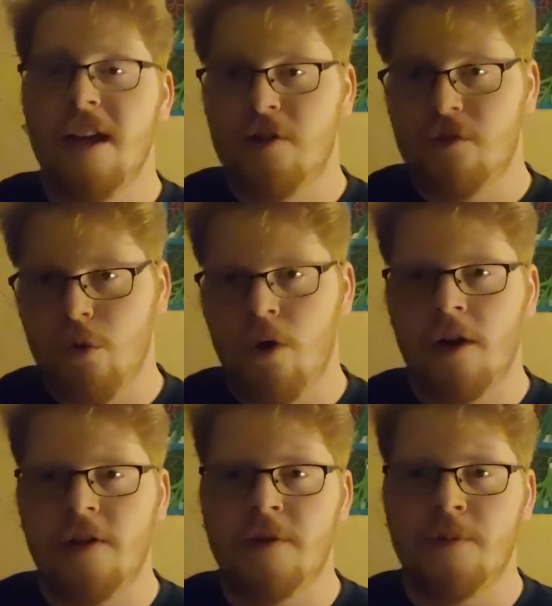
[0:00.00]

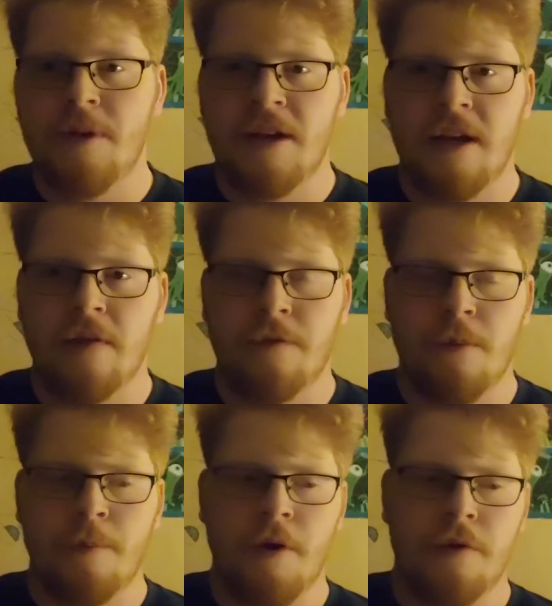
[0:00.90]
historically speaking,
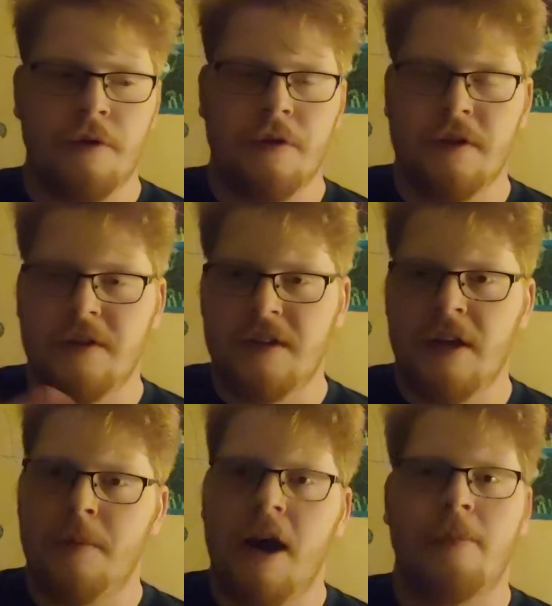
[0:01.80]
from both the
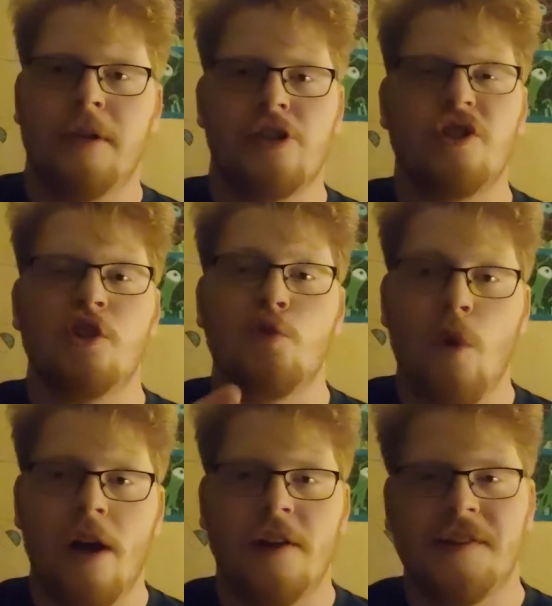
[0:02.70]
descendant populations as
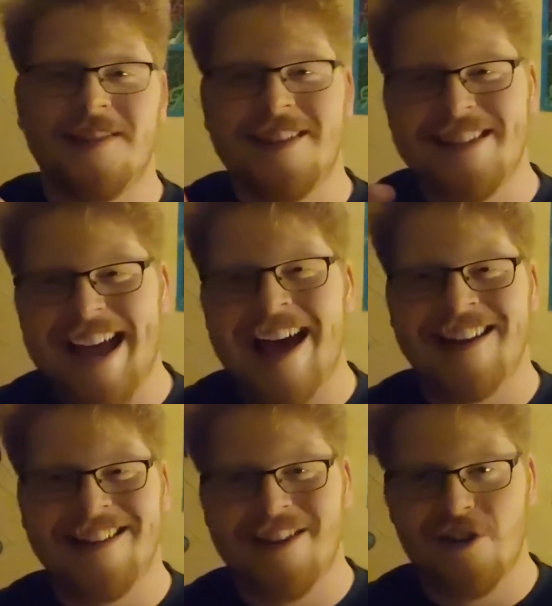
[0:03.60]
well as the
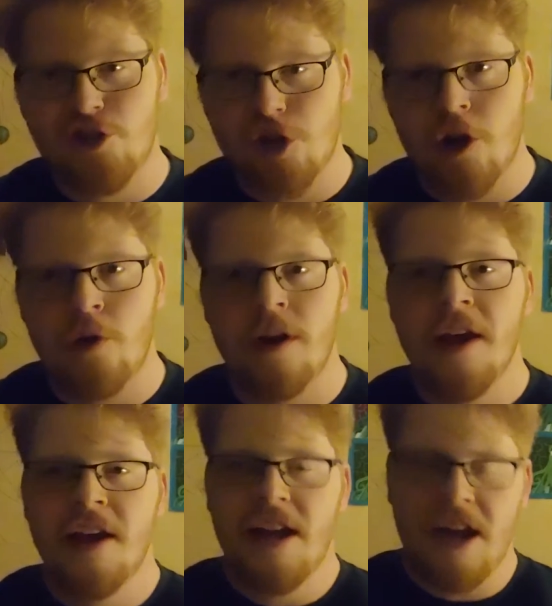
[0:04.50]
data that is shown
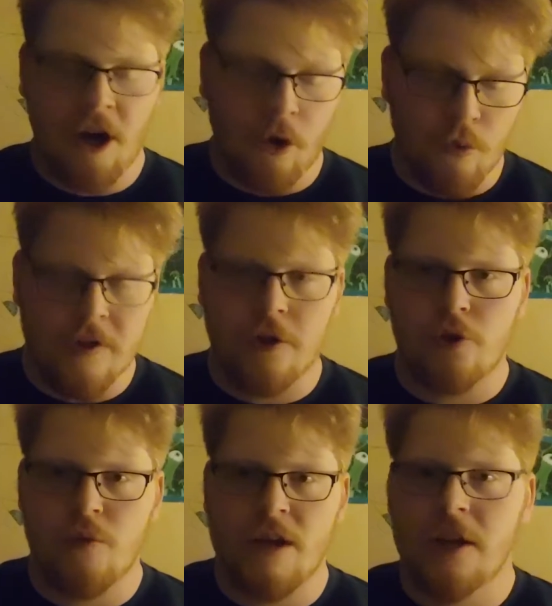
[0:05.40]
in our
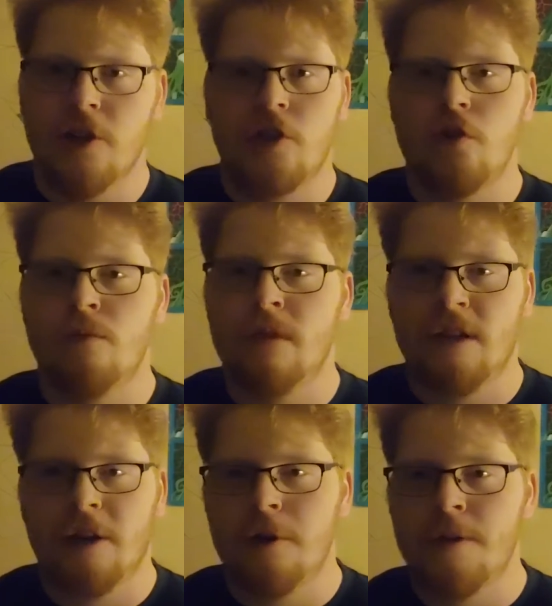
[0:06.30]
research, we can assume that
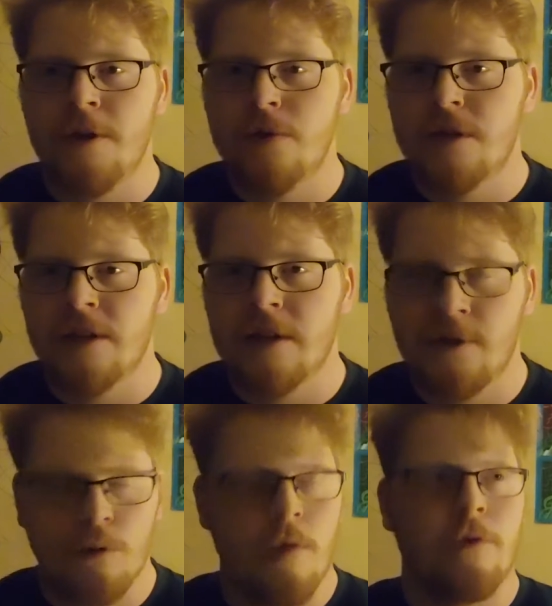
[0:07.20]
they're going to be using these.
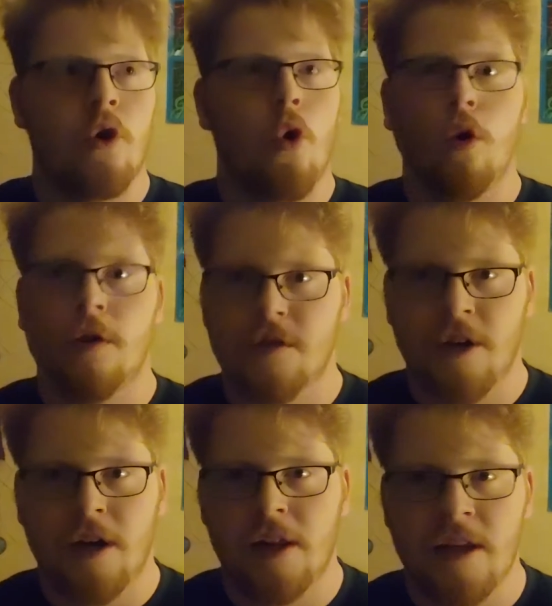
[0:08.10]
So of course they're
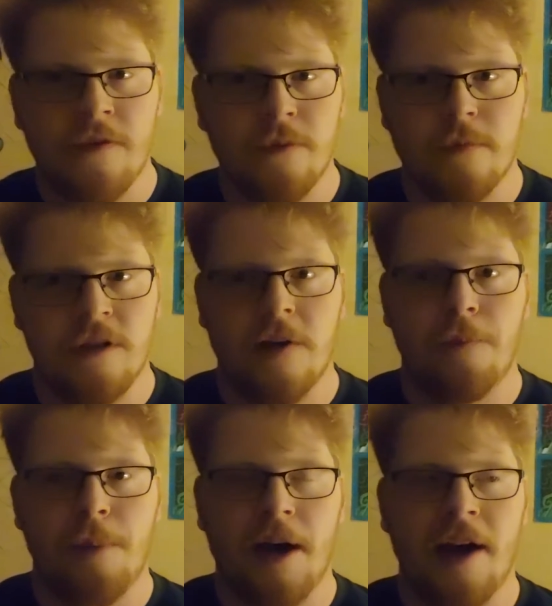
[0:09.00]
going to leave some stuff
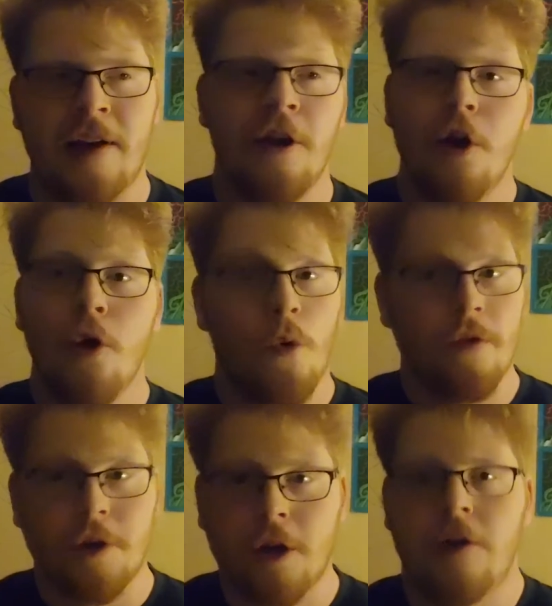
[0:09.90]
behind when
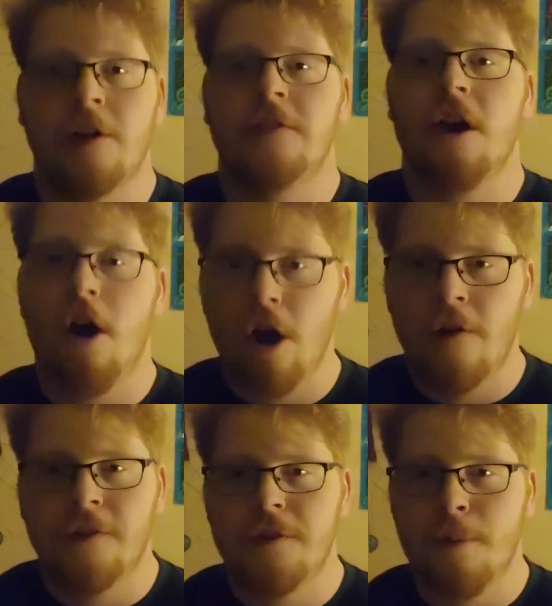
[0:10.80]
they're going to
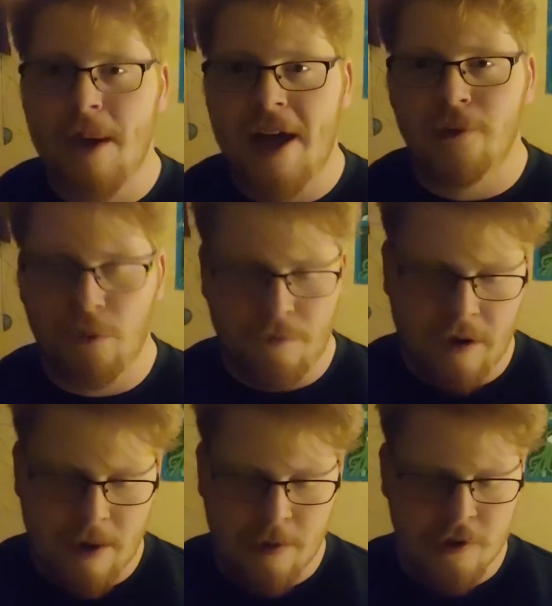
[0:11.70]
harvest their basswood
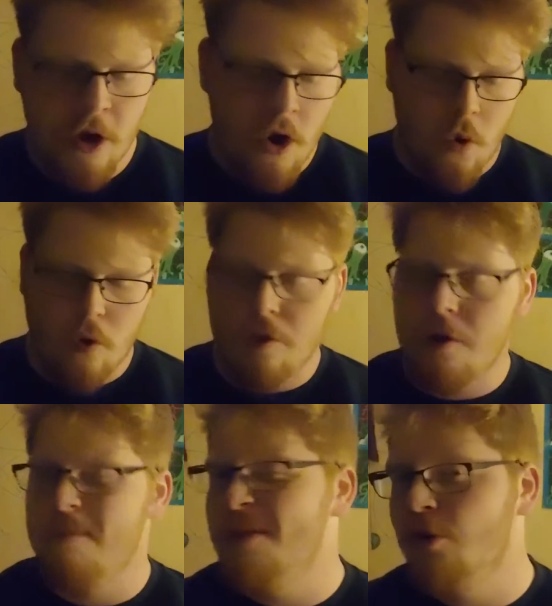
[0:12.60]
fibers or
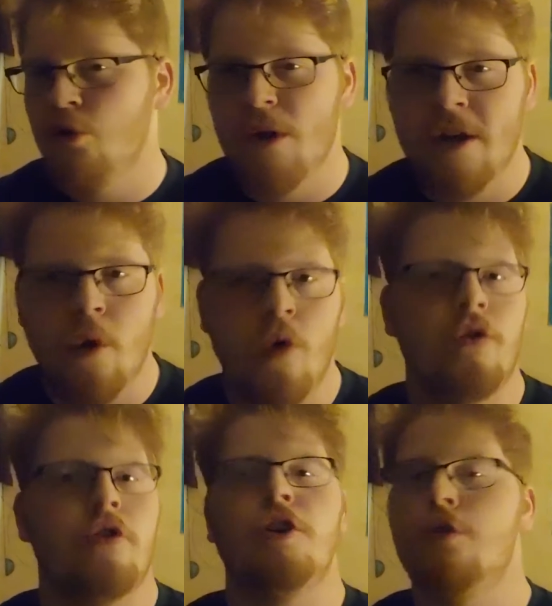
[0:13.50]
their milkweed or
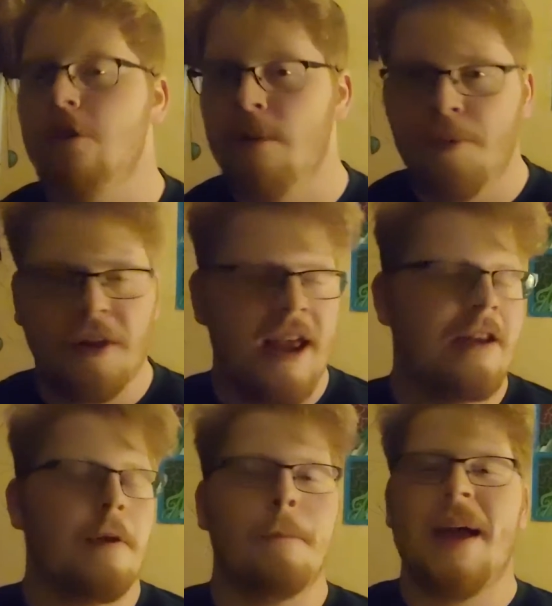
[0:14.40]
their yucca
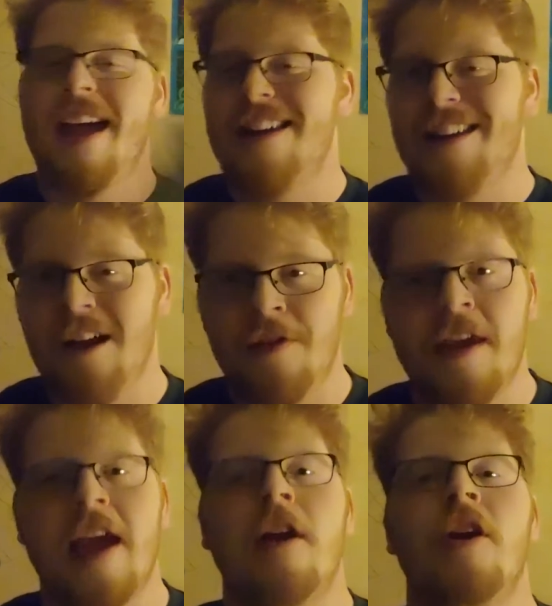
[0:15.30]
plant, depending on
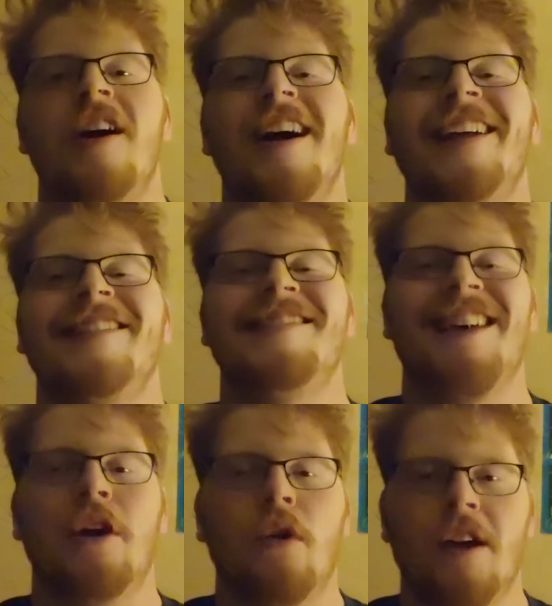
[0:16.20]
the area,
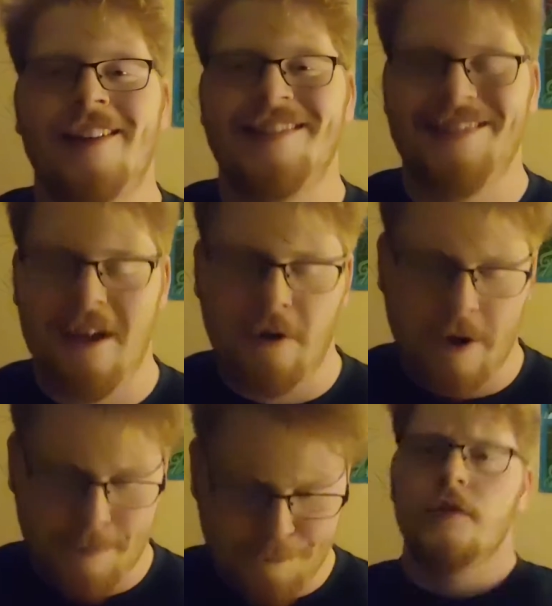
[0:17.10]
etc., etc.
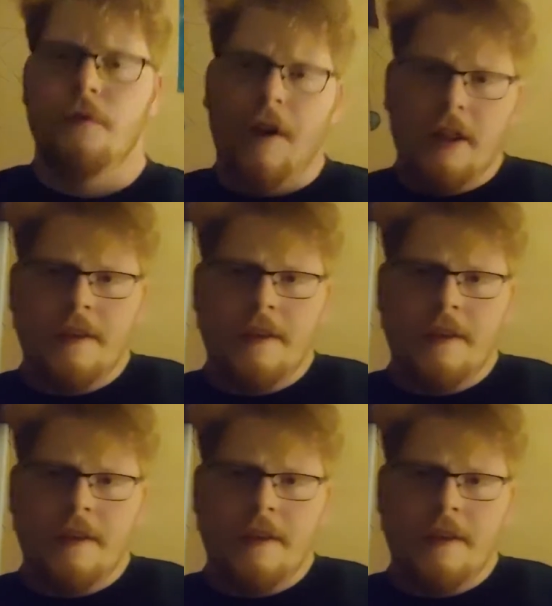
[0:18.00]
So finally,